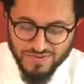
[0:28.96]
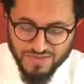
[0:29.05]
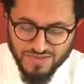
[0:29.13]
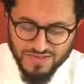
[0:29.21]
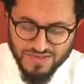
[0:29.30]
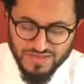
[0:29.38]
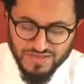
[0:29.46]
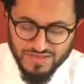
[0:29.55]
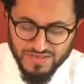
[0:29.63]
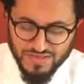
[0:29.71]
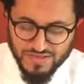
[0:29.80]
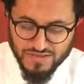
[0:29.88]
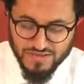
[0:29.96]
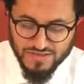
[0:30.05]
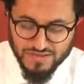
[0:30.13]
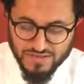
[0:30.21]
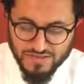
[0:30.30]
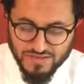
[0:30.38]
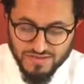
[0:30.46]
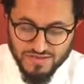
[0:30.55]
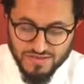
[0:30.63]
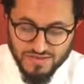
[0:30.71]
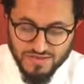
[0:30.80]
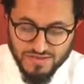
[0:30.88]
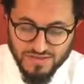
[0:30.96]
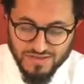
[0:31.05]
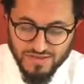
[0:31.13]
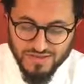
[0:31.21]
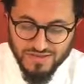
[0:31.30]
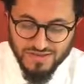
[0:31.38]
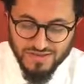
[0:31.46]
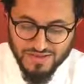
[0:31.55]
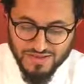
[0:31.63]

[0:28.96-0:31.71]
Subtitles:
[no speech]